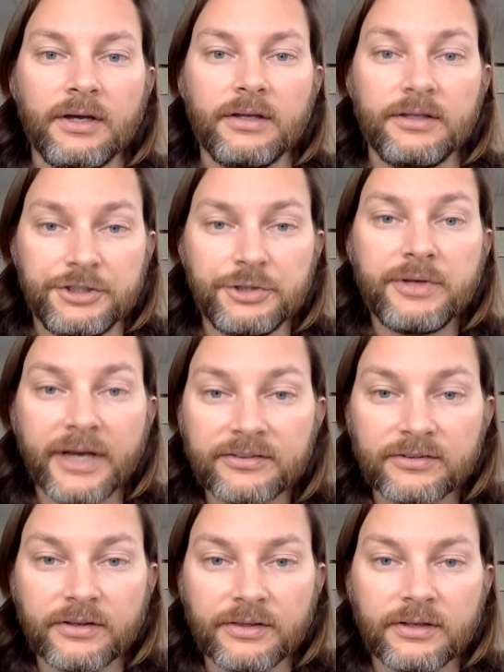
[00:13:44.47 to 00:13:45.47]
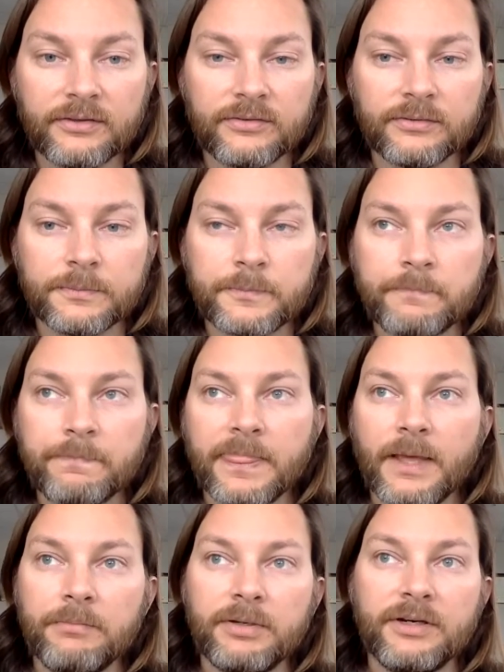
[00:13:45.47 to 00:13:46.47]
Did you guess on this?
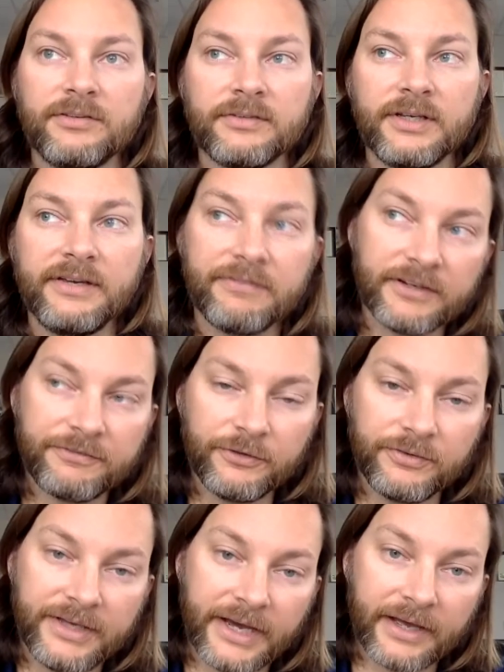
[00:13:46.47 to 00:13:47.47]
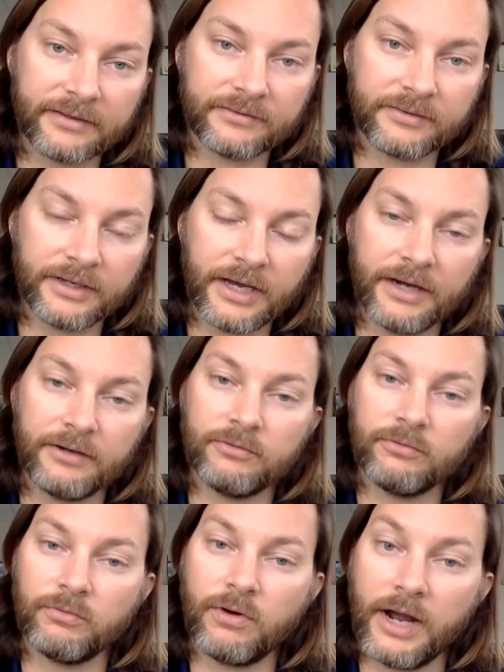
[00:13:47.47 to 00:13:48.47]
Because even if you guessed and got it
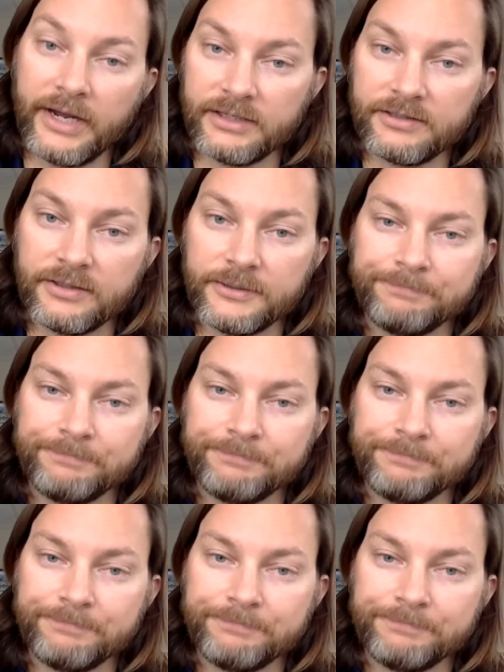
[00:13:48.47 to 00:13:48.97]
right,